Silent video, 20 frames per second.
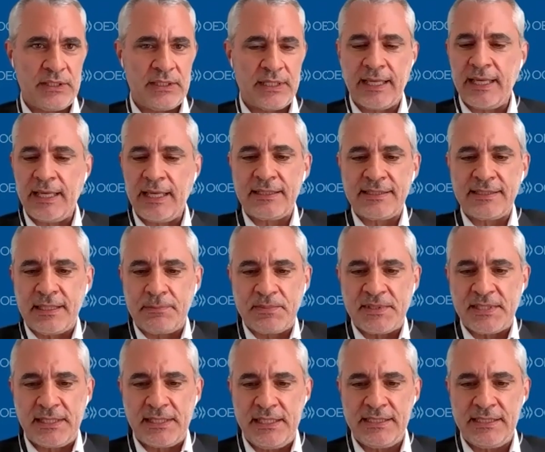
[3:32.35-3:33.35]
Again, some
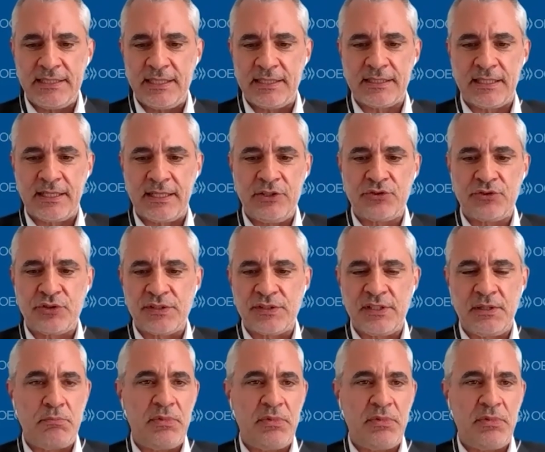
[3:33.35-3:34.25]
statistics are interesting.